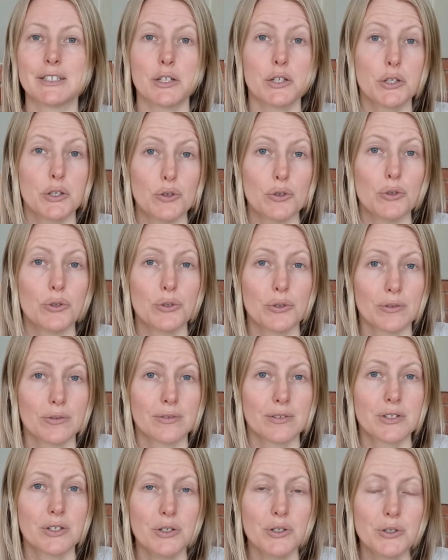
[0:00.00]
you
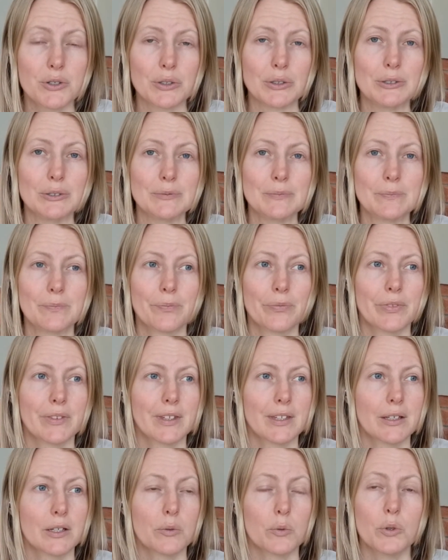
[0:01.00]
to do,
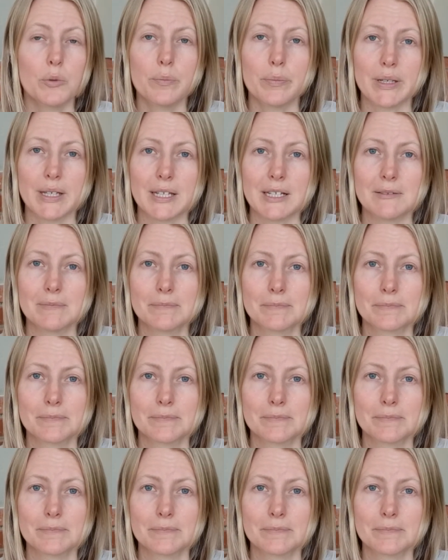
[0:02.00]
it would be